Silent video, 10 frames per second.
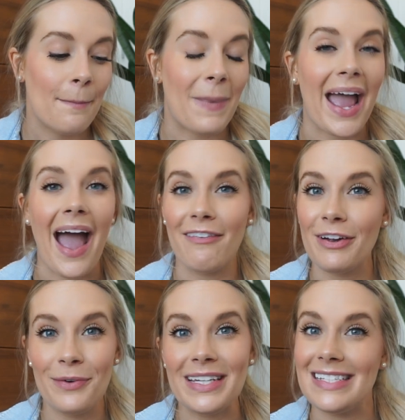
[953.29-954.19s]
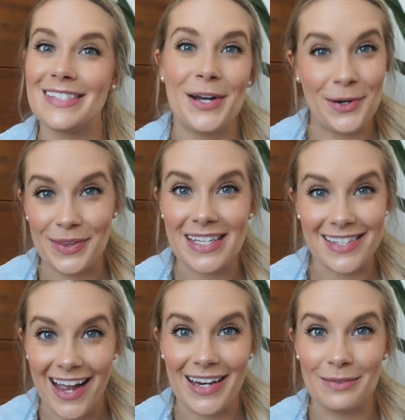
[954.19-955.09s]
my everyone needs to own
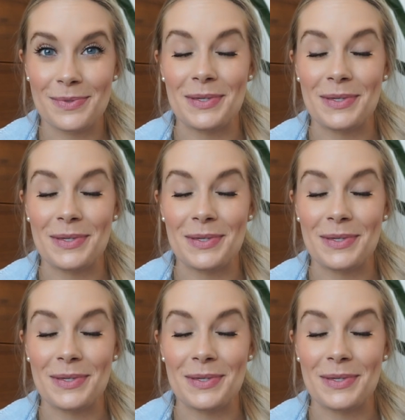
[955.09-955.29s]
these items,